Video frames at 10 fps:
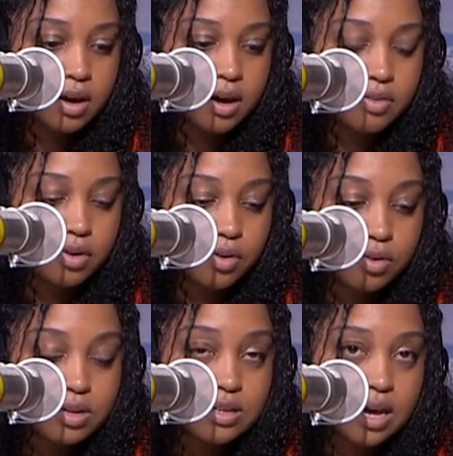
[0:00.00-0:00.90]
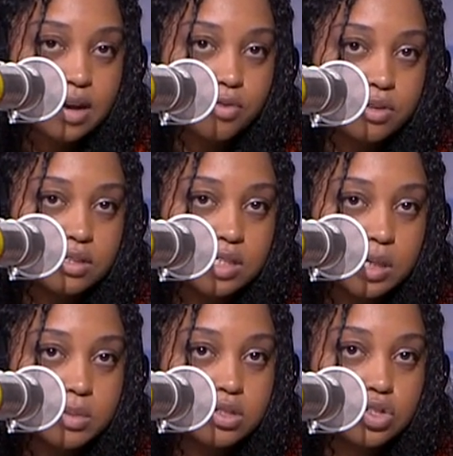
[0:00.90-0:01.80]
uh, the early data really
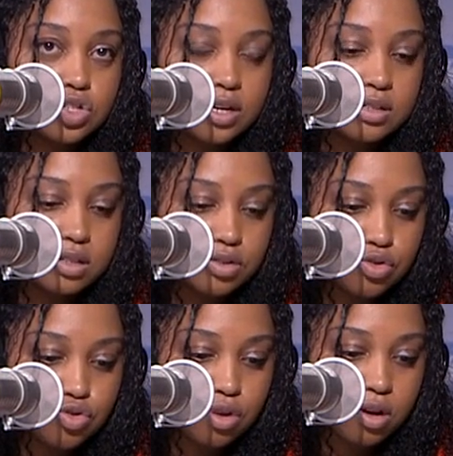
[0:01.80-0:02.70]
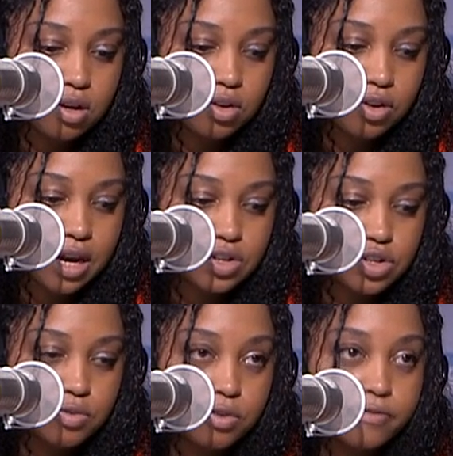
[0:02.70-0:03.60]
seemed to suggest that the drug could
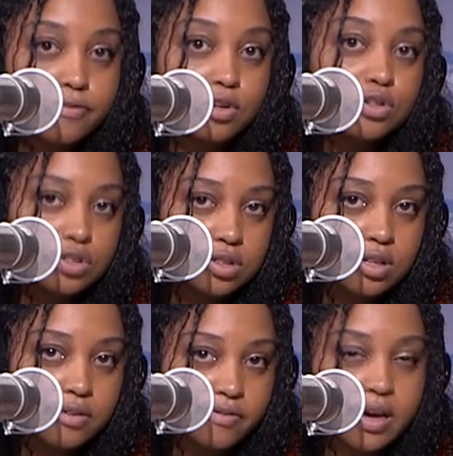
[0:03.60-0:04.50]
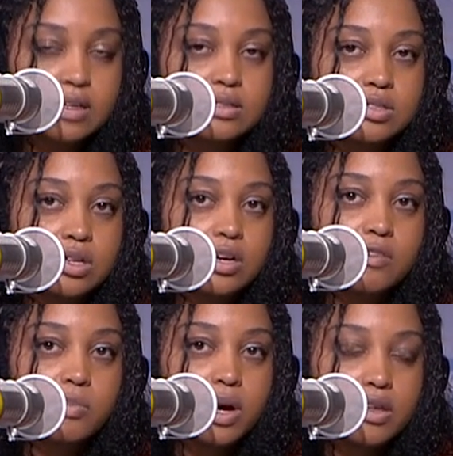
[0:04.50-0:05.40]
actually reverse the effects
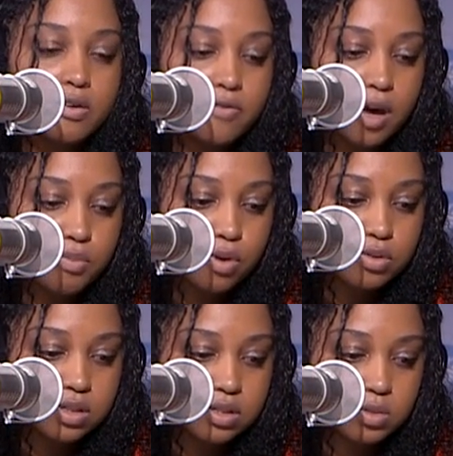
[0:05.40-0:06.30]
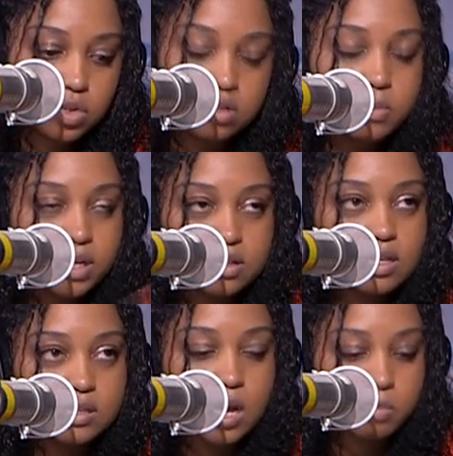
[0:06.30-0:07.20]
of myelofibrosis, which is
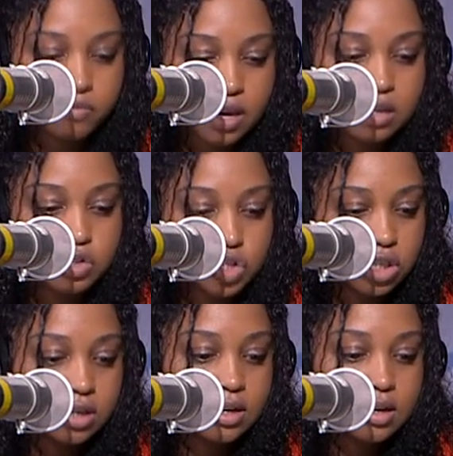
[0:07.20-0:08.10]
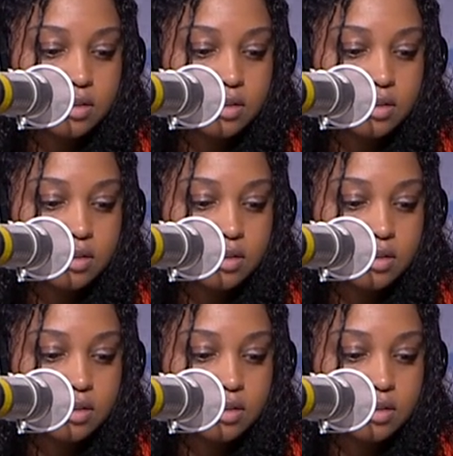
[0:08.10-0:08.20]
basically a type of cancer